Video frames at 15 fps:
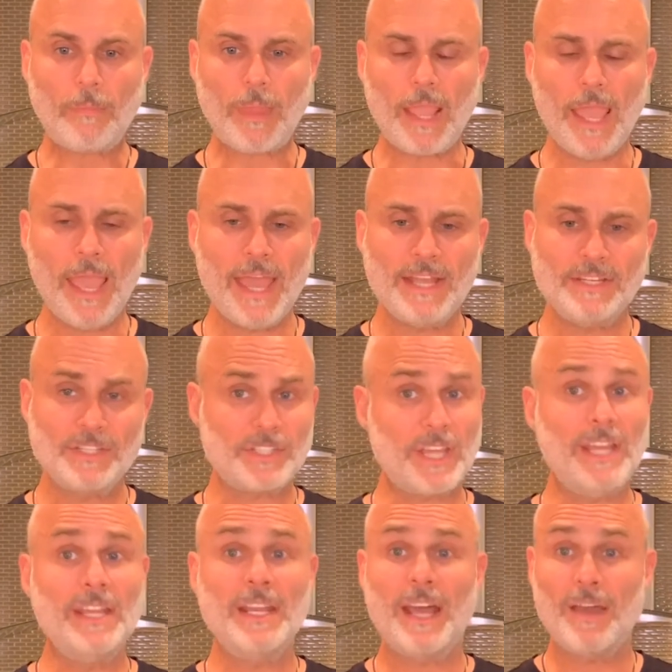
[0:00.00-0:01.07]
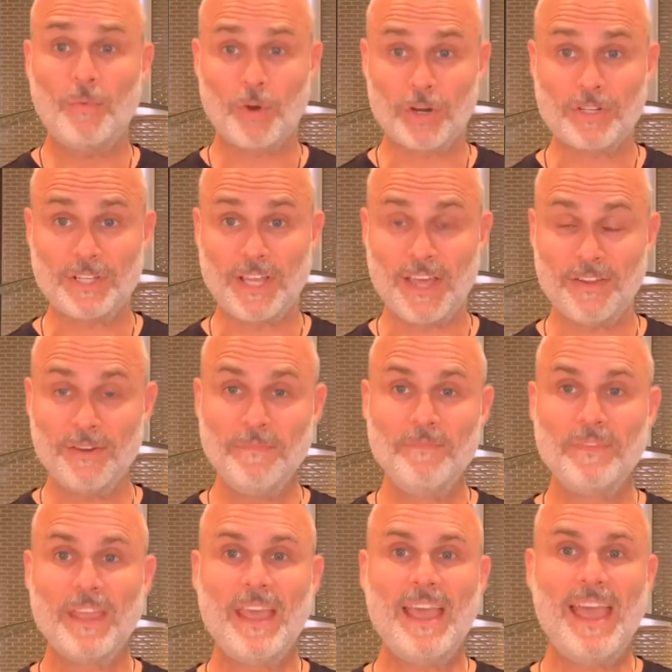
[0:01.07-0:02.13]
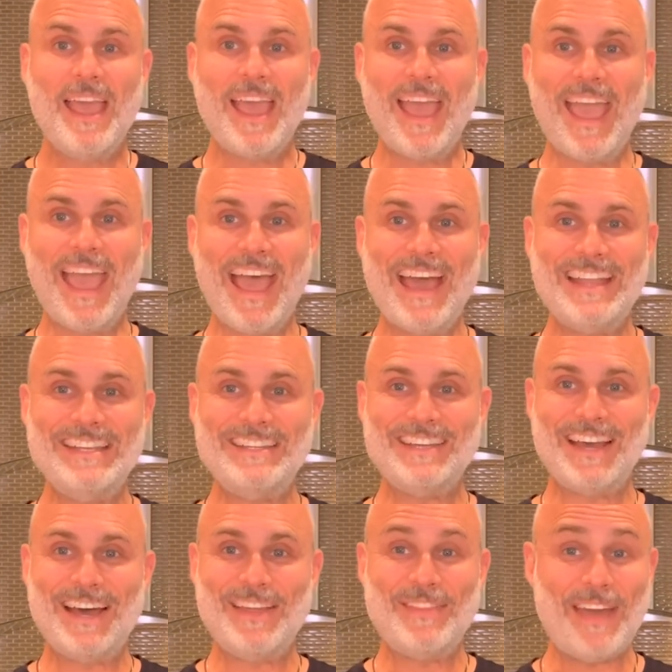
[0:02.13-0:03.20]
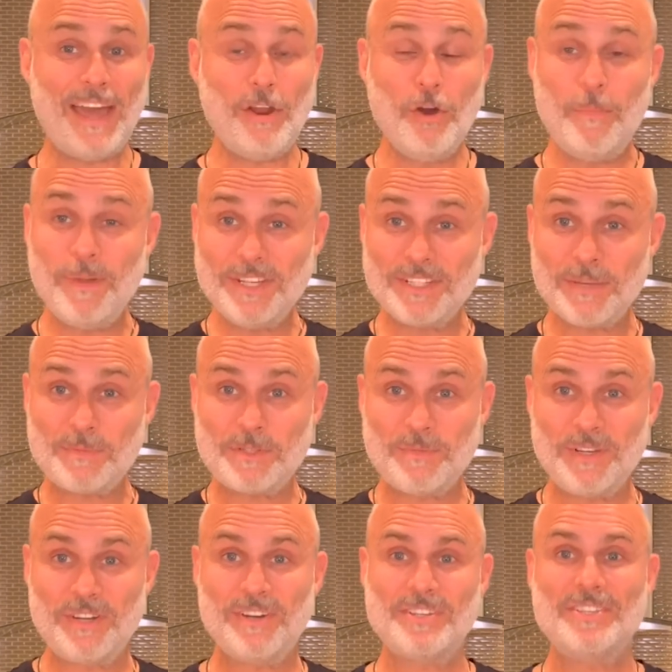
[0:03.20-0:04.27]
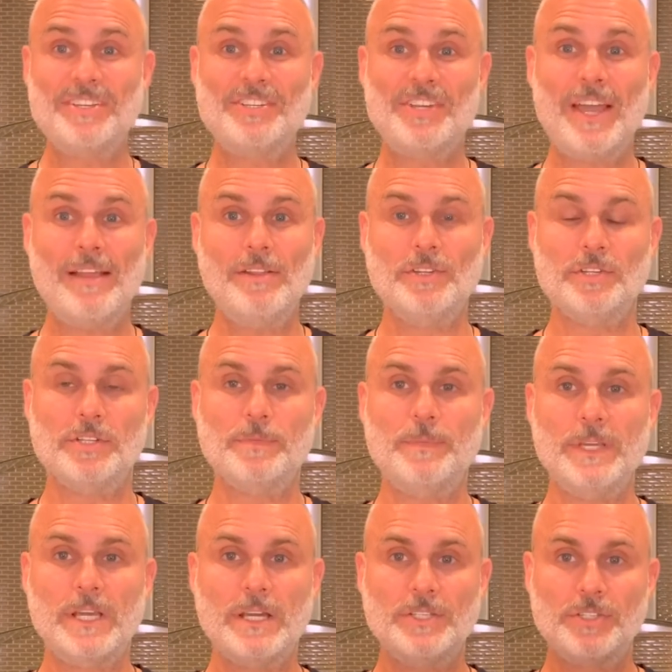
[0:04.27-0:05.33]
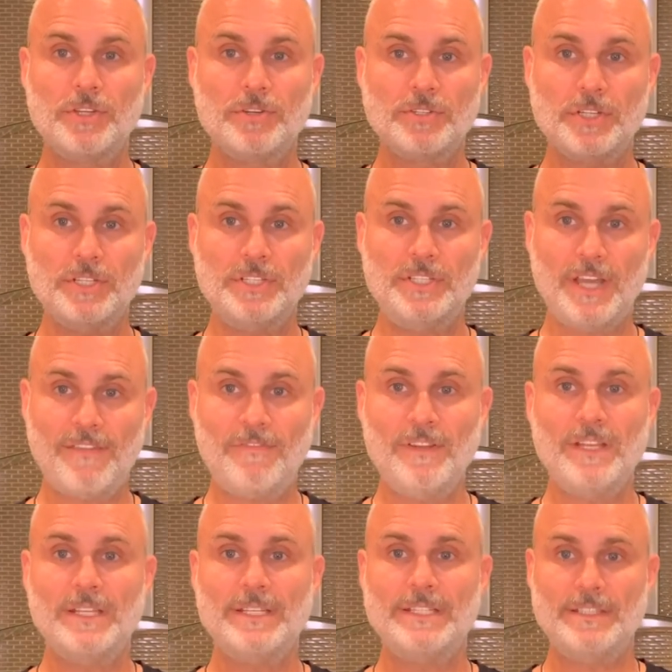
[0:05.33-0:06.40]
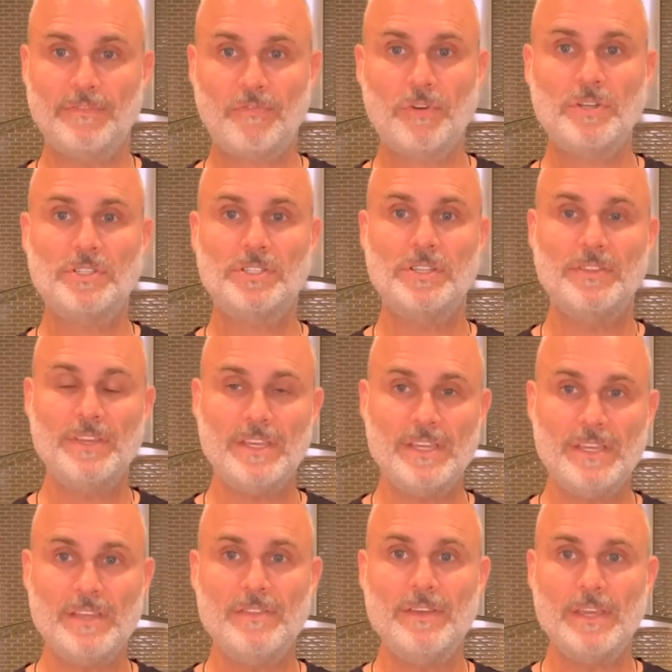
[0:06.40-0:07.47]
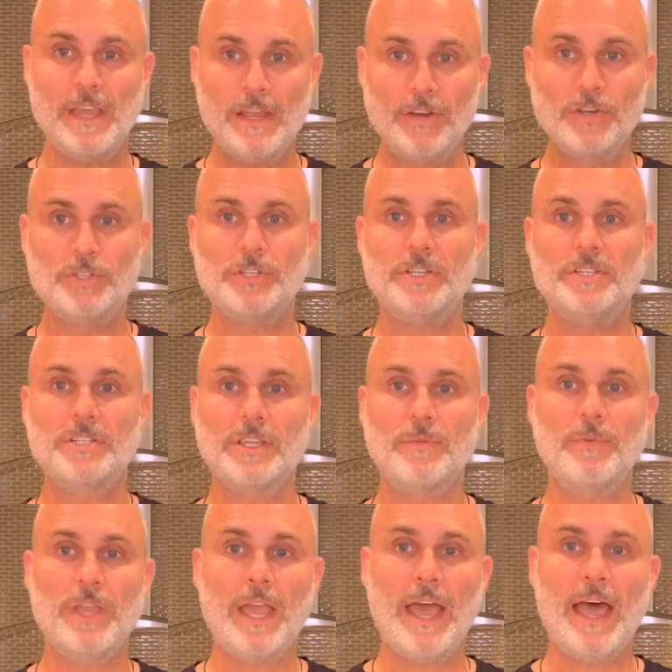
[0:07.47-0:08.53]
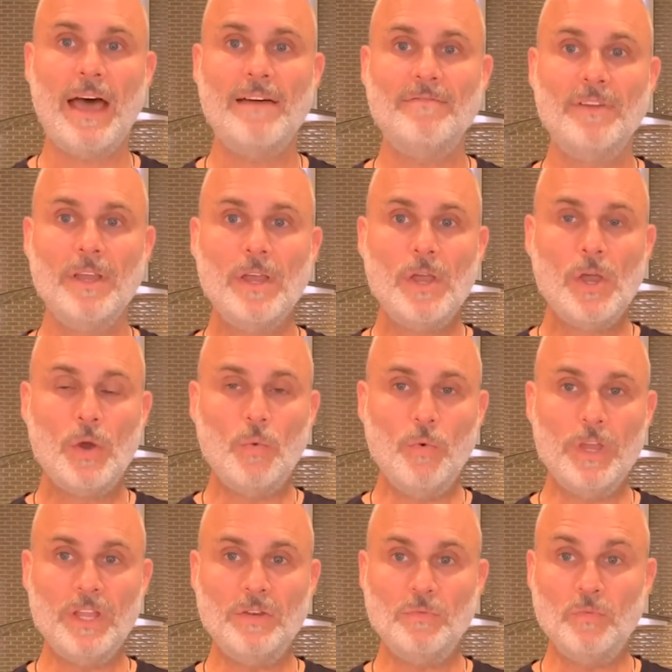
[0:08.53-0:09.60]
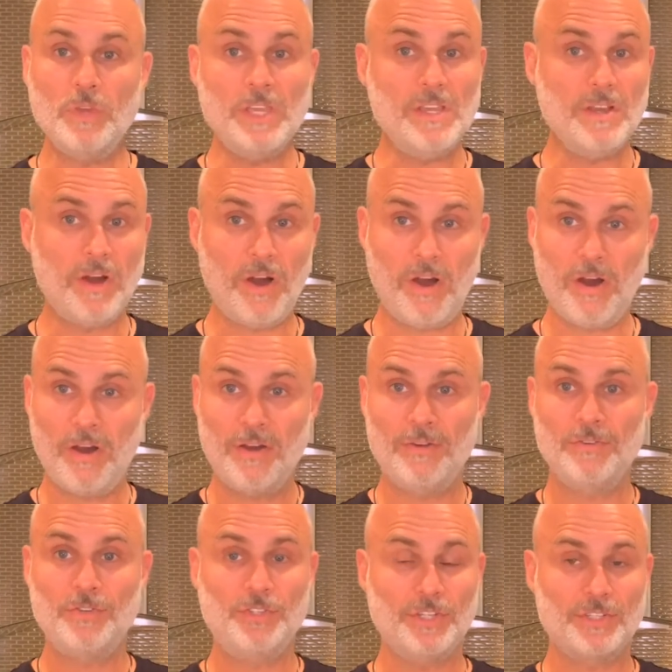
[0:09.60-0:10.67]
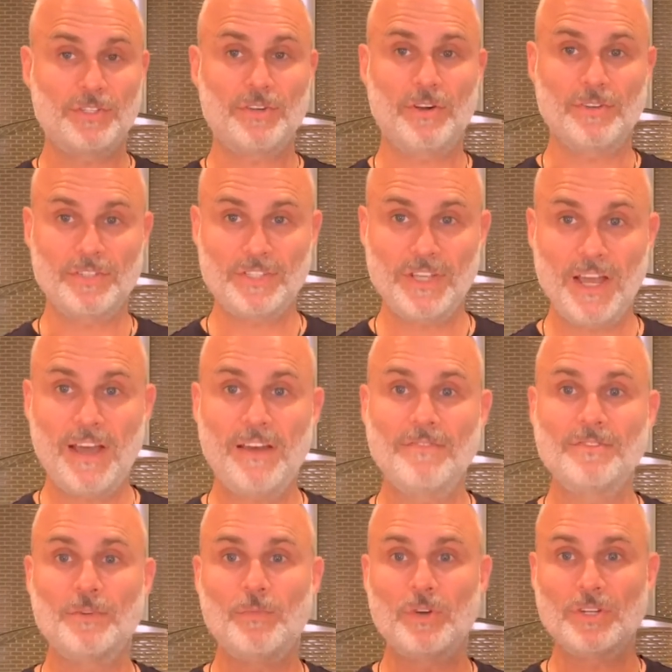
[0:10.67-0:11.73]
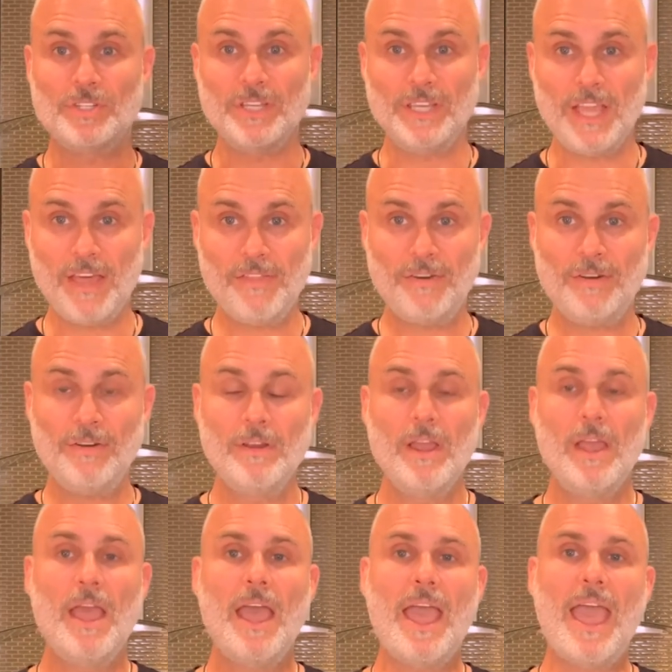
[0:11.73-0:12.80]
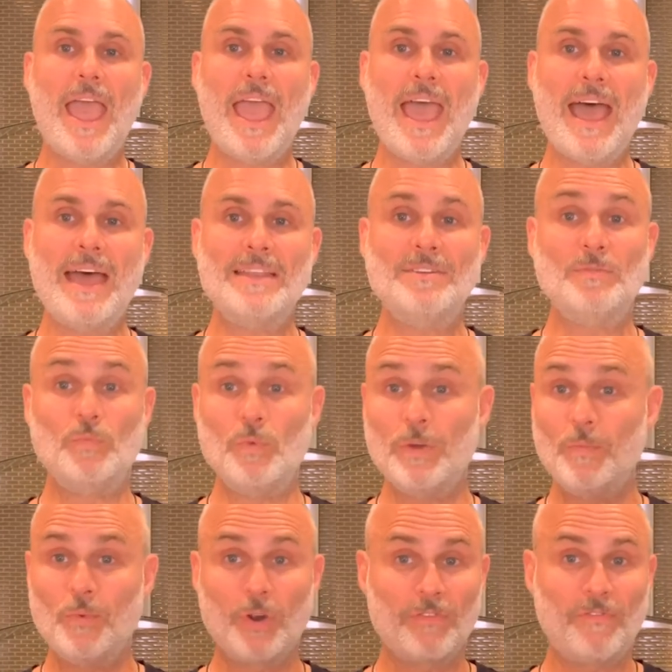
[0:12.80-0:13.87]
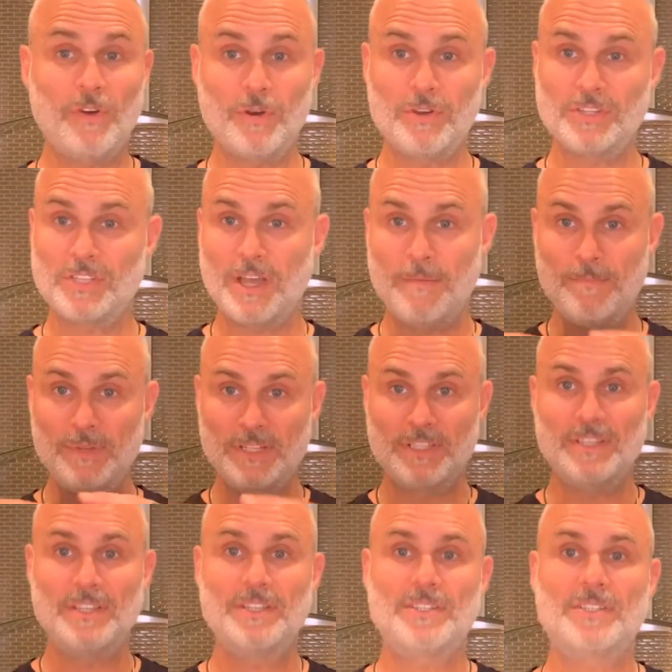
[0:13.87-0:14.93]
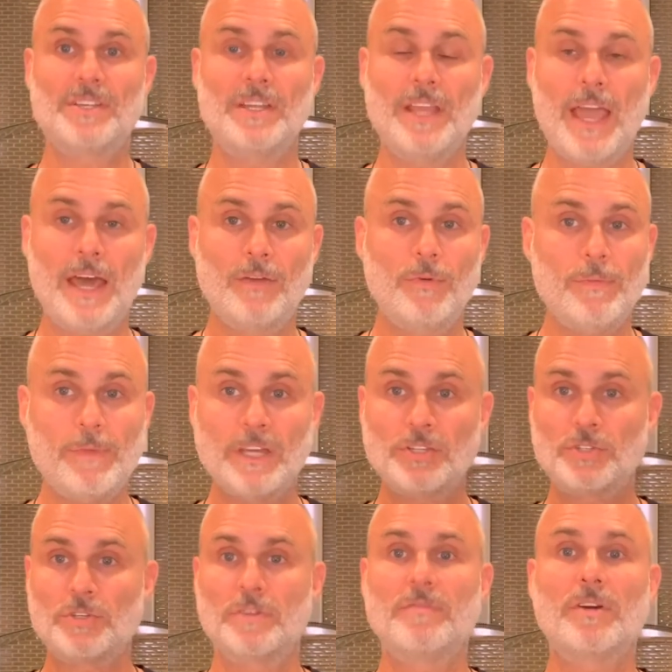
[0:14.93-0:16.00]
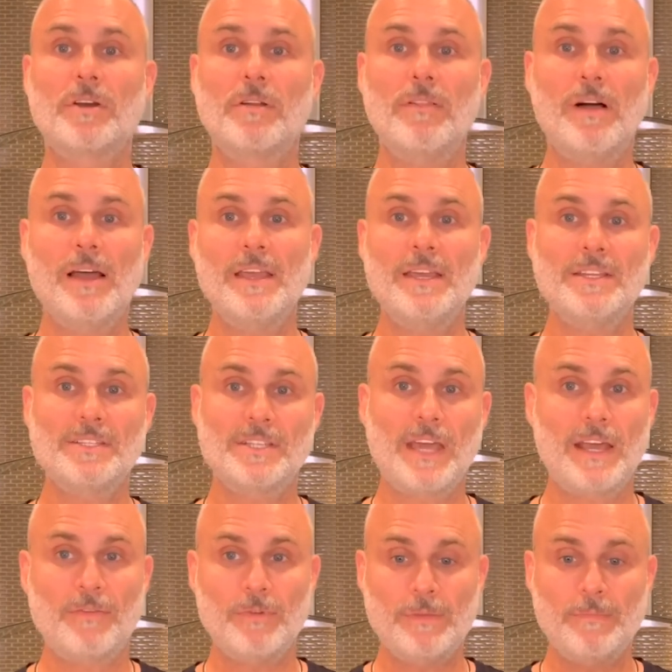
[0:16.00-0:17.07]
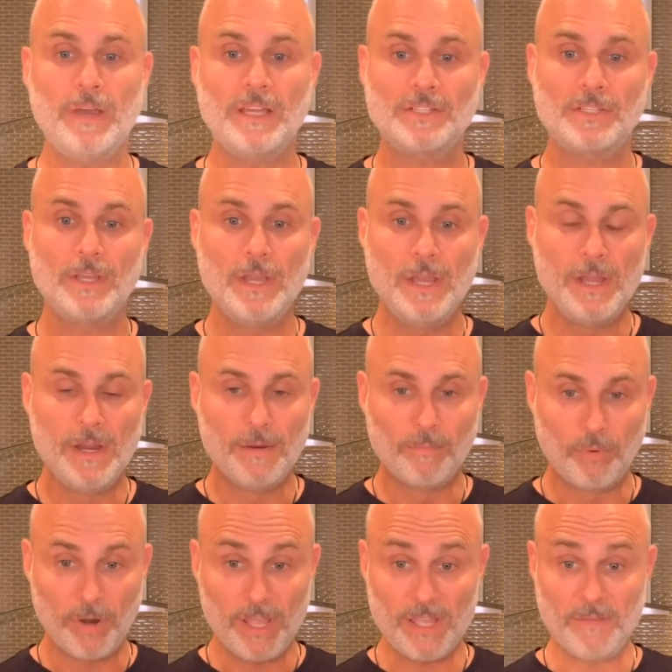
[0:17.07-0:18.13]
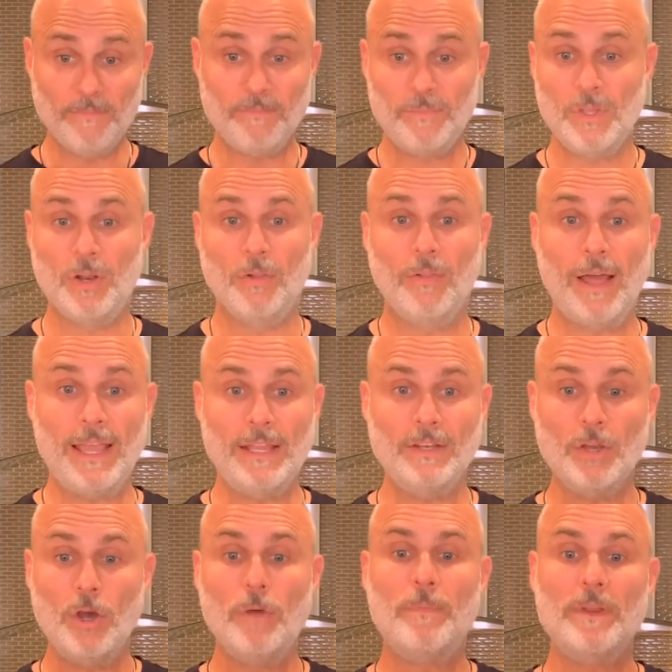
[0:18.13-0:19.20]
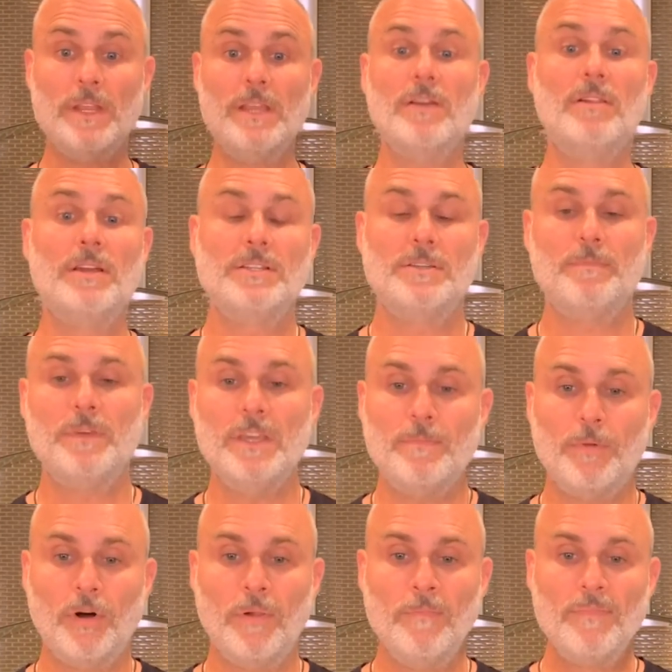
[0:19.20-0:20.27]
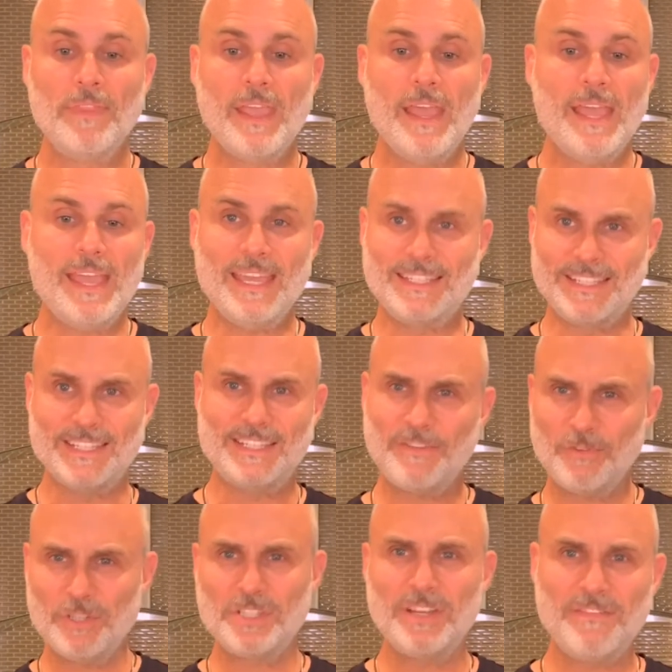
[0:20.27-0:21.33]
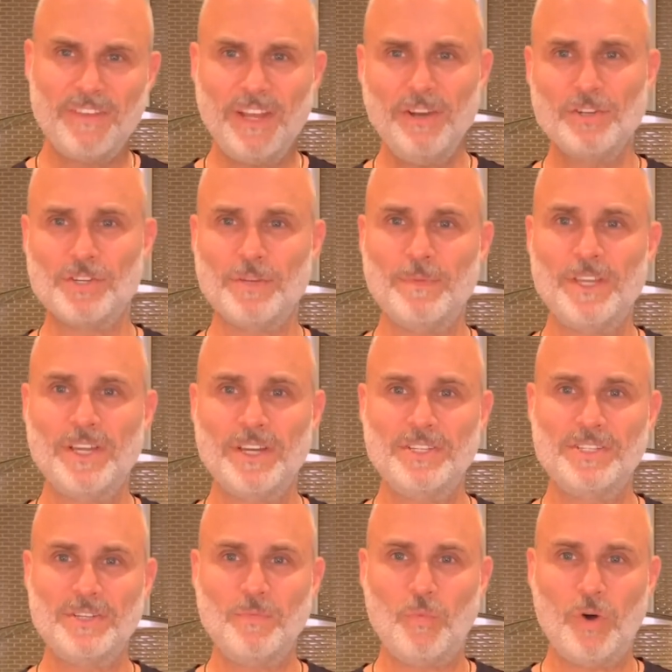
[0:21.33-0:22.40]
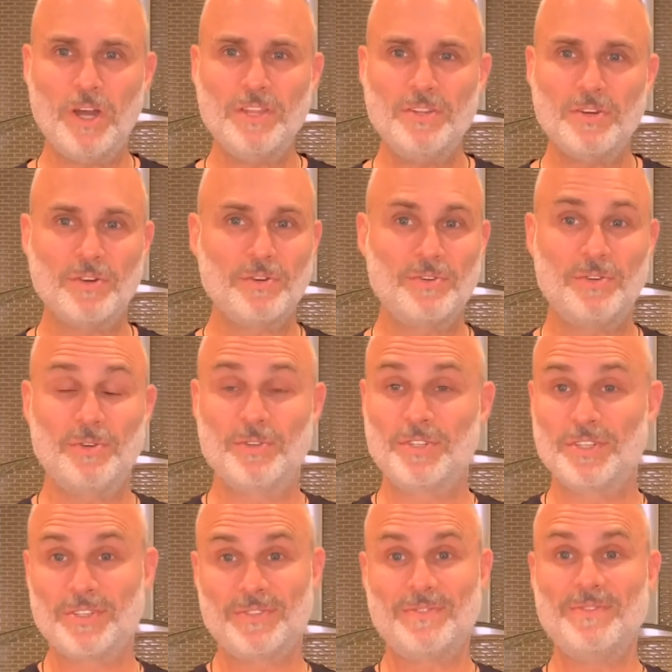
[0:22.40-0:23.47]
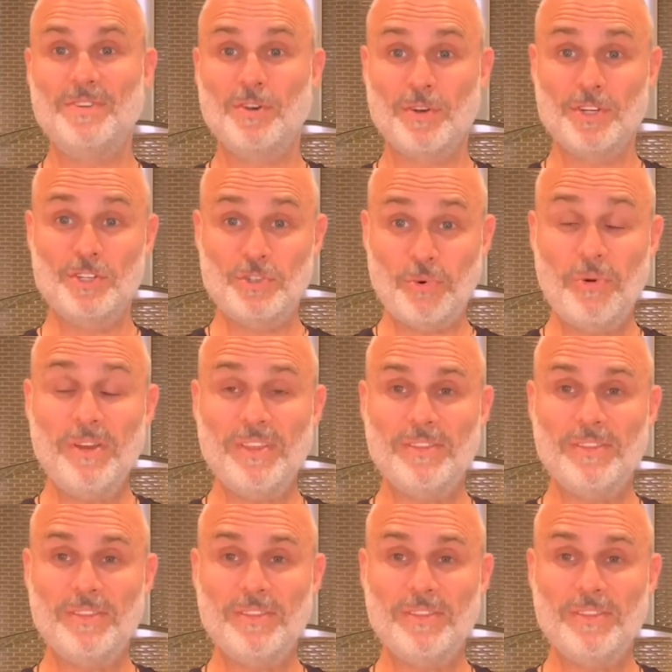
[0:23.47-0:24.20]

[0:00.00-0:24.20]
And Sandy and I work together, and uh, that opens up some interesting challenges, because there's a definite difference in the, in the energies that we have when we are just ourselves and we're together, and when we're focused on business and how do we best serve our clients, how do we best bring, you know, light and hope and healing to people. It's a different set of energy, because in one you're you're just you're enjoying